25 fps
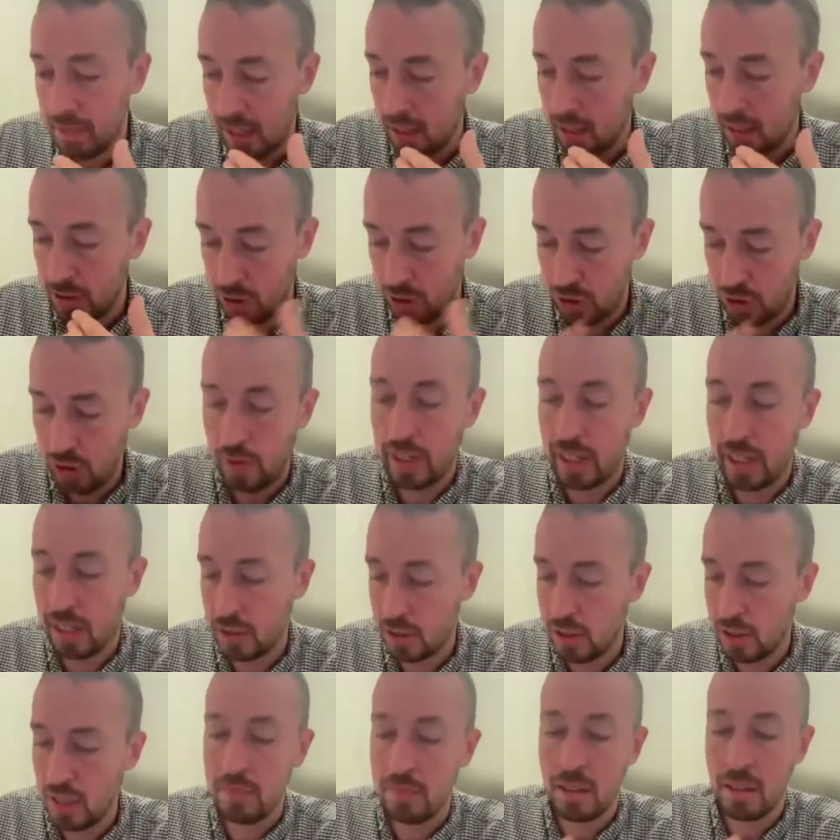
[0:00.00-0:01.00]
and showing
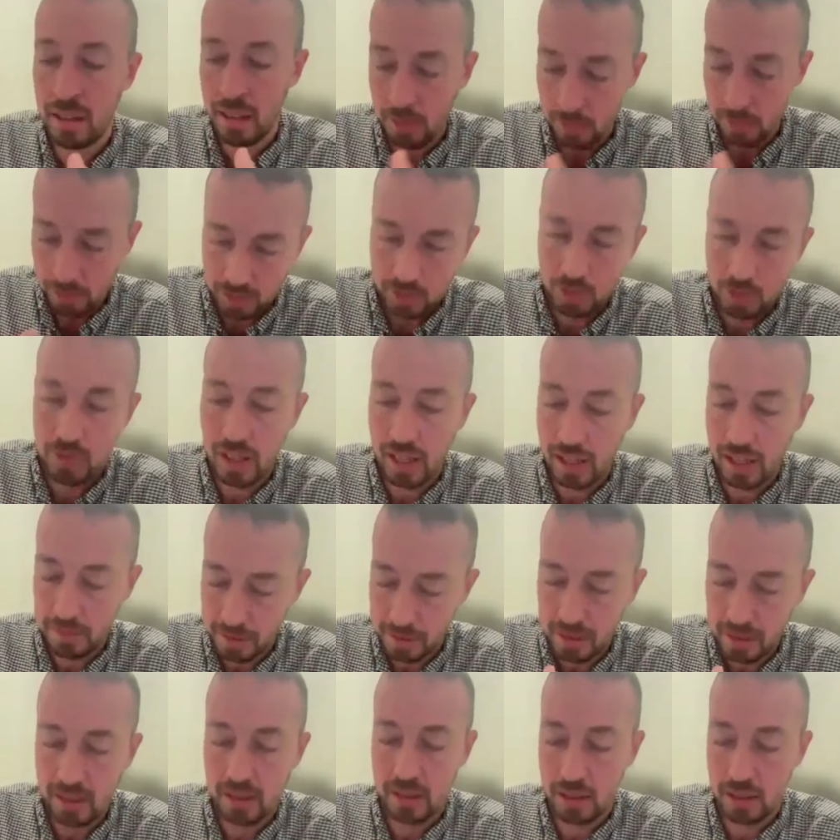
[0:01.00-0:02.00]
Hashem that they will do that
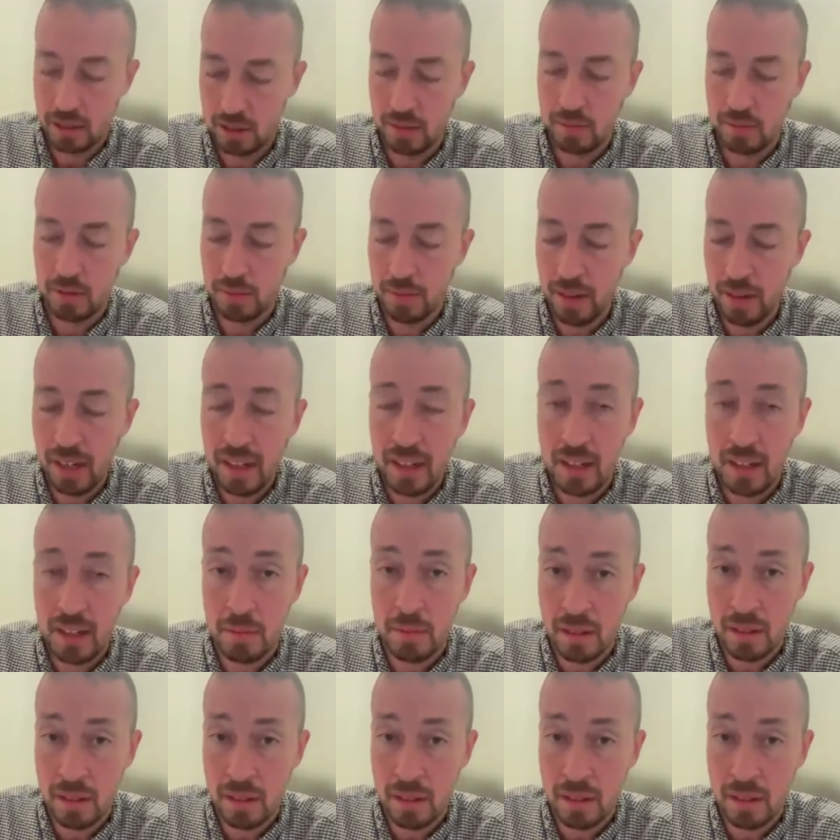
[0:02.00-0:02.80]
because Hashem commanded it,